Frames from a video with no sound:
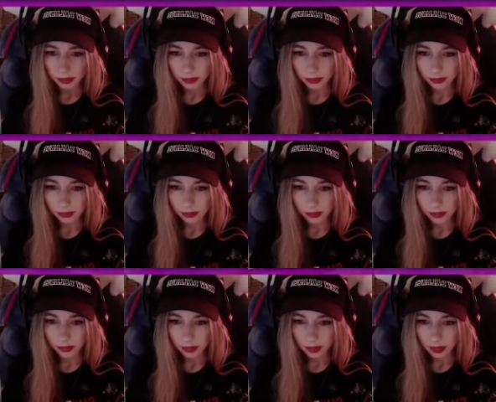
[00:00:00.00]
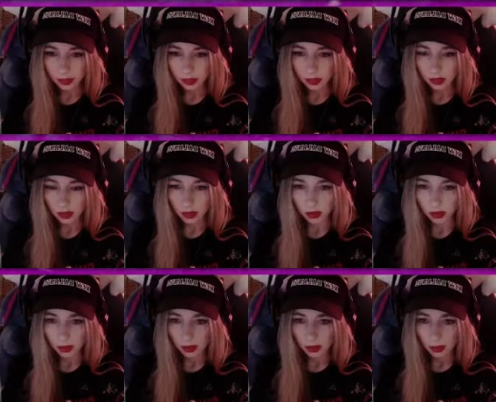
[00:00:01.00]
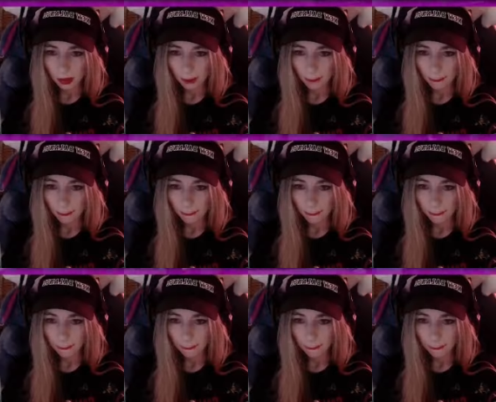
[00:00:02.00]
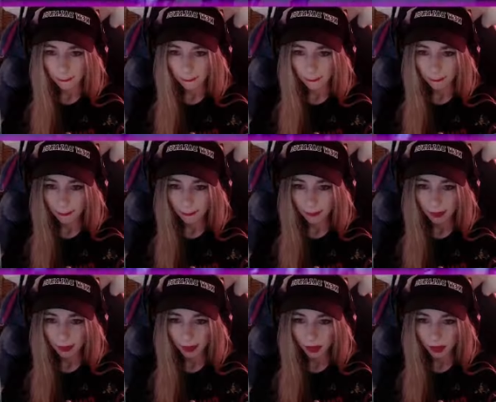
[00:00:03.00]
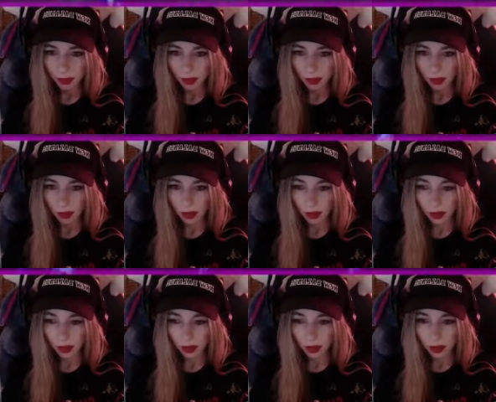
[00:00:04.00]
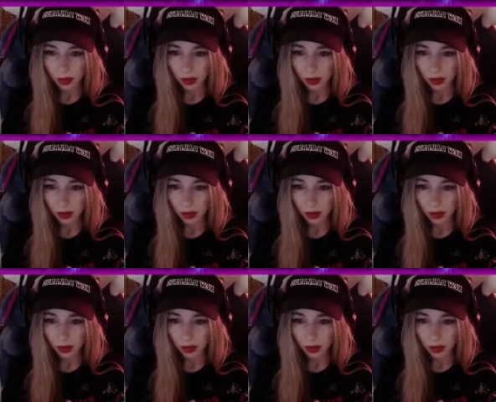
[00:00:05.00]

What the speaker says: [no speech]